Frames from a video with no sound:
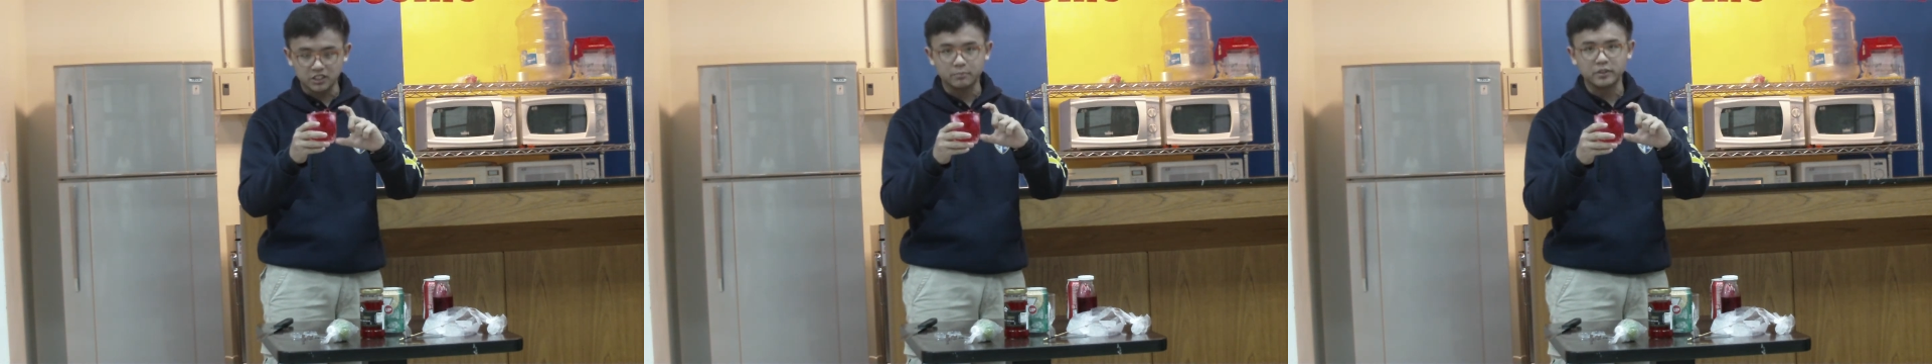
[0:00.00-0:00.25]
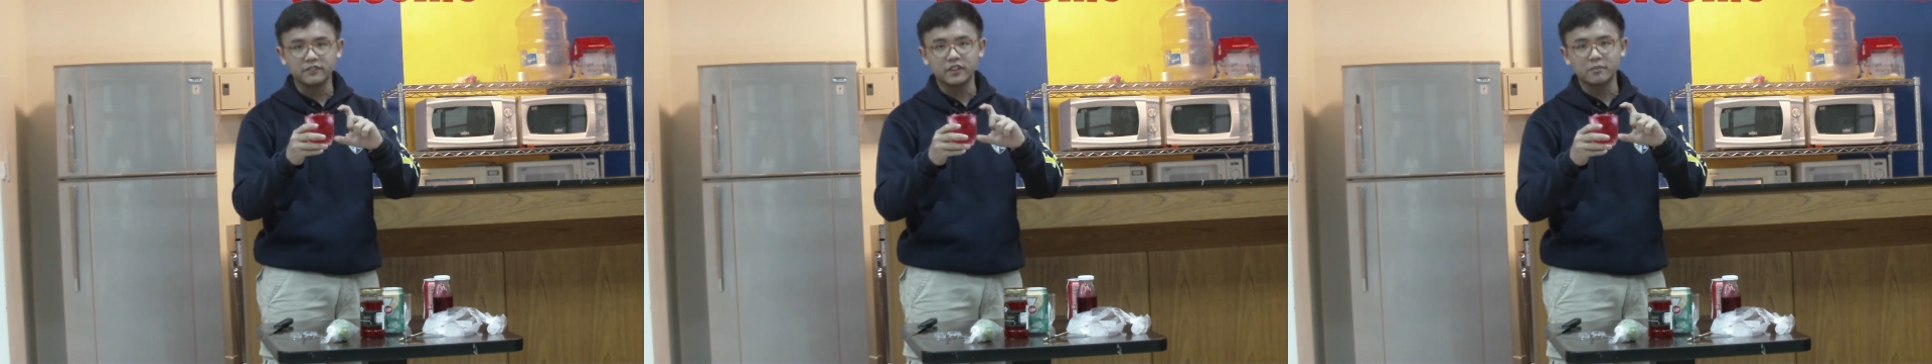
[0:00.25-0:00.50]
the
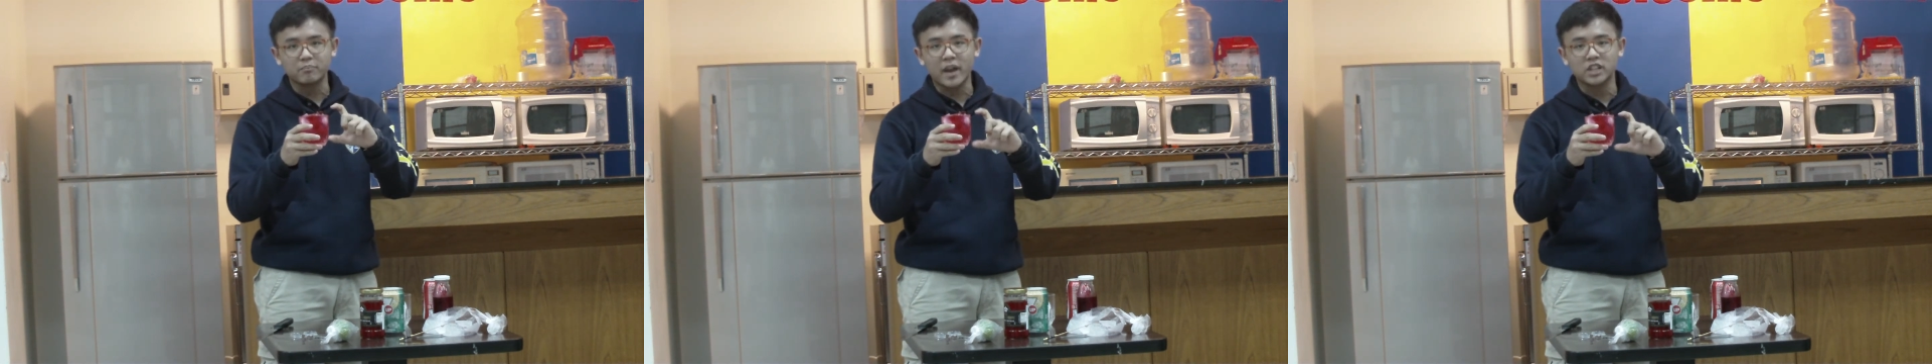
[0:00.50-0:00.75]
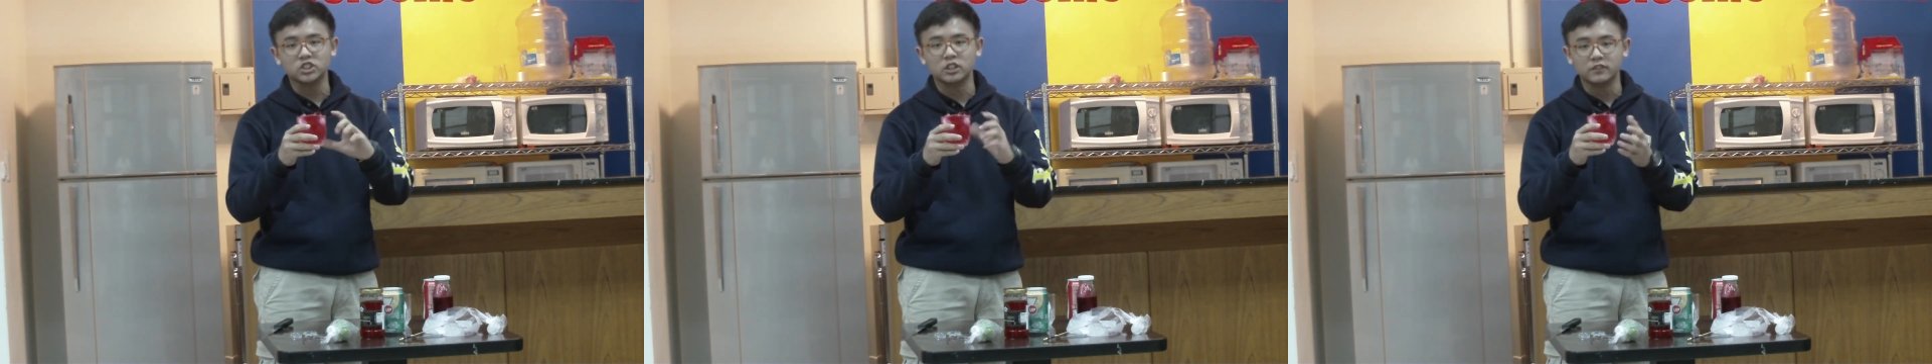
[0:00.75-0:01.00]
perfect
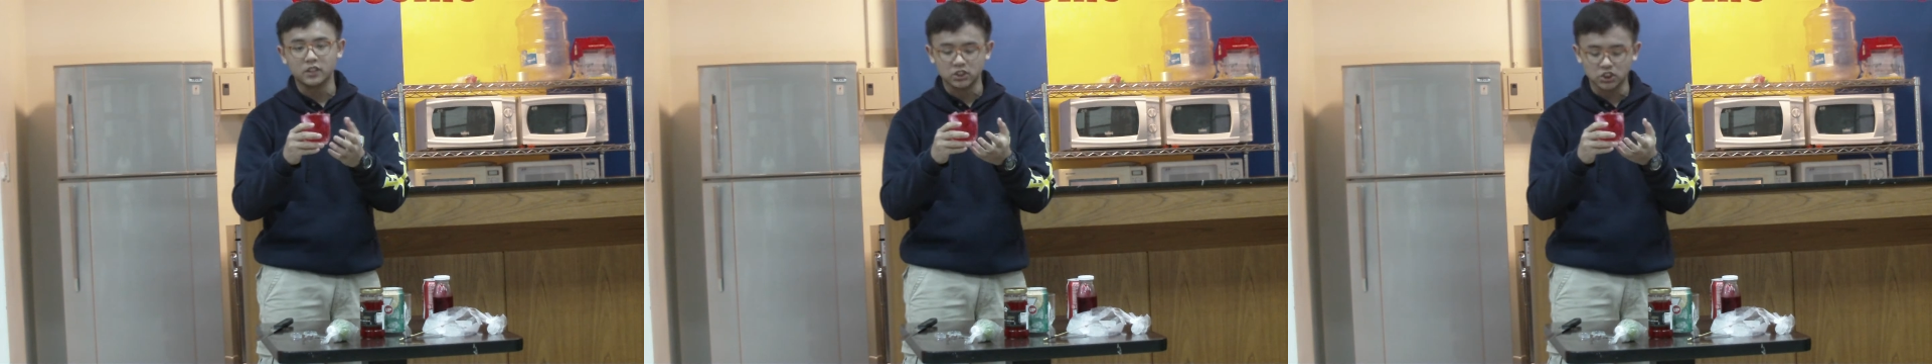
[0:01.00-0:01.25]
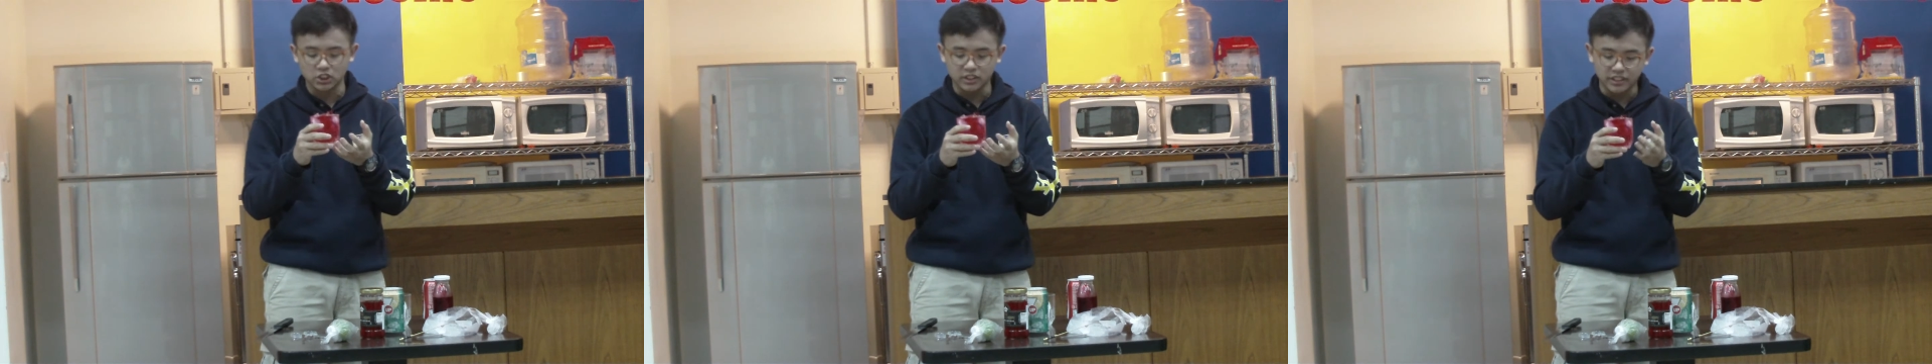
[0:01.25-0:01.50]
match of a
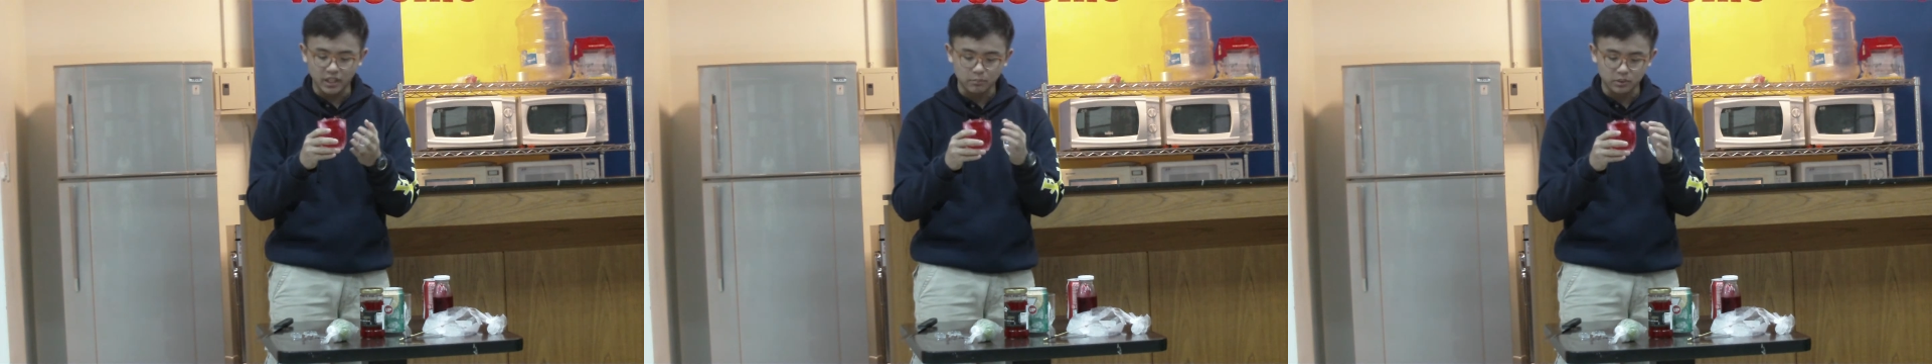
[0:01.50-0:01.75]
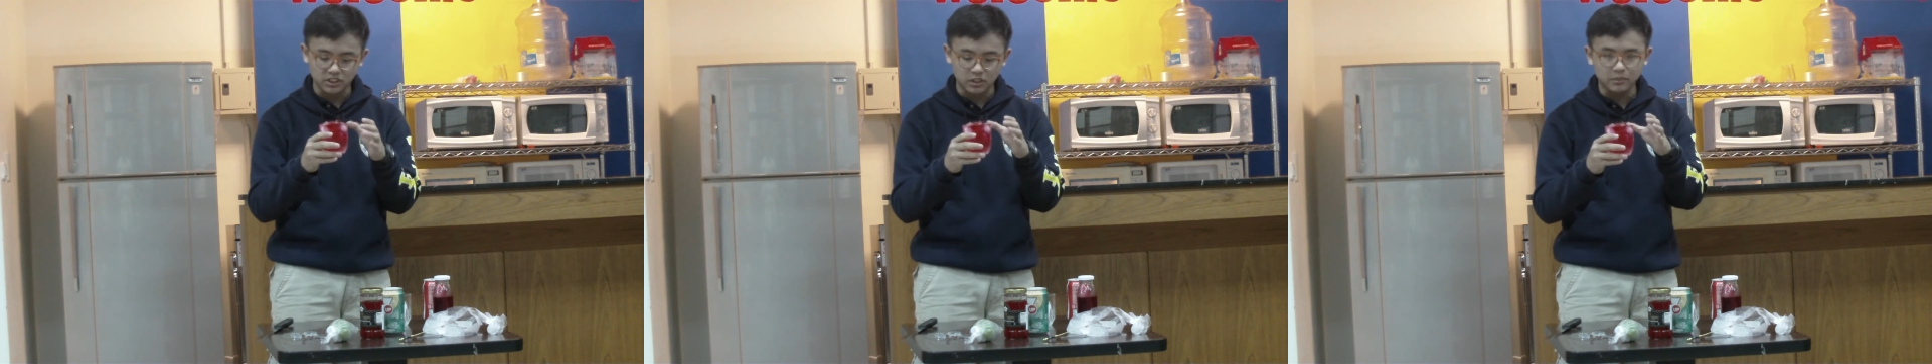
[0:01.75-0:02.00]
Shirley
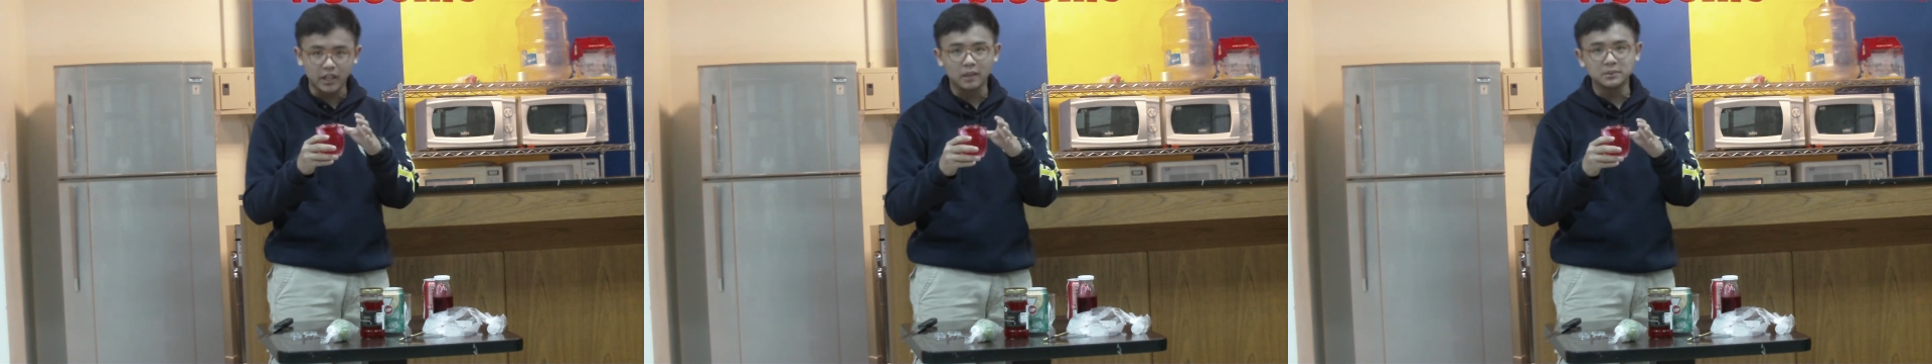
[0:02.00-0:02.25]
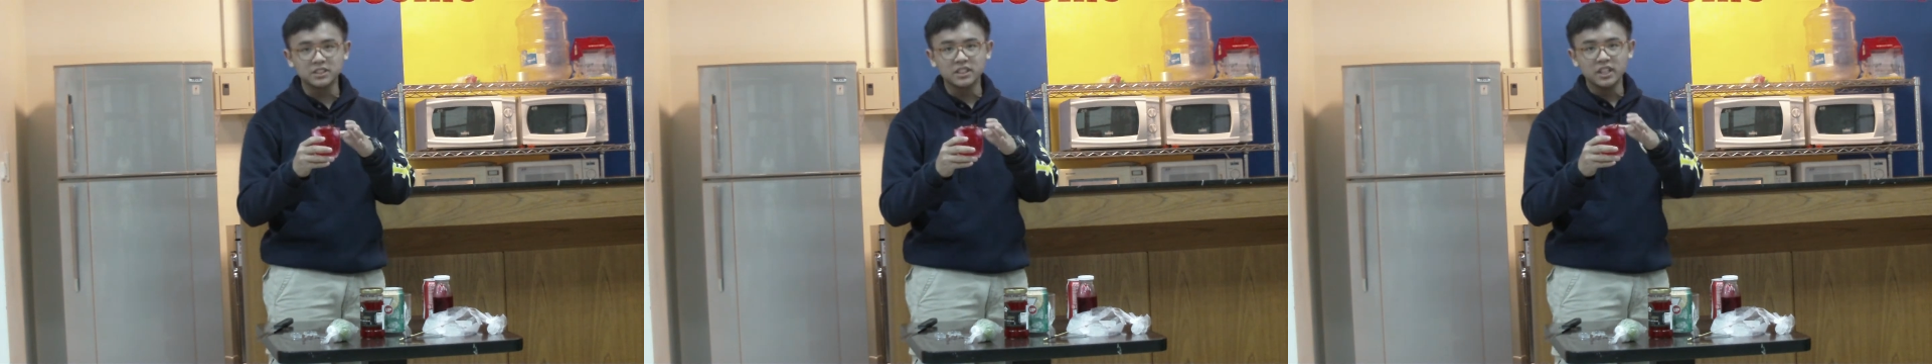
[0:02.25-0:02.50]
Temple. Sometimes